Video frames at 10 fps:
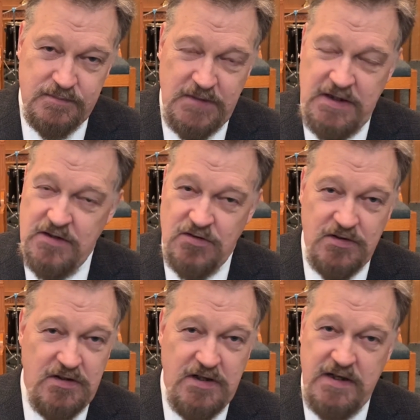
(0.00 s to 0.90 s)
He is a
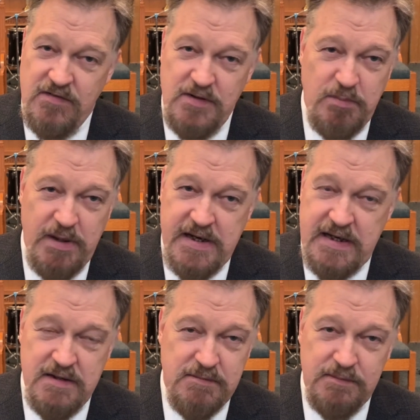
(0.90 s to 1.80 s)
diva
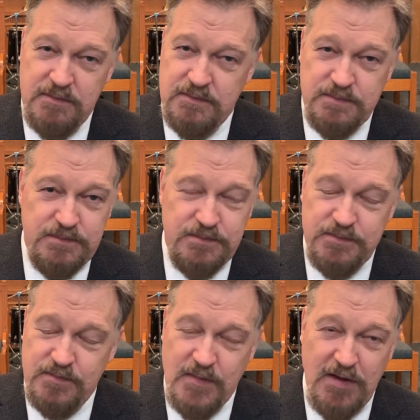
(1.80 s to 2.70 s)
bunny,
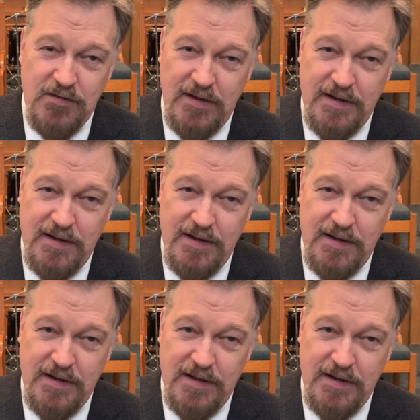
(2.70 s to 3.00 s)
I'll tell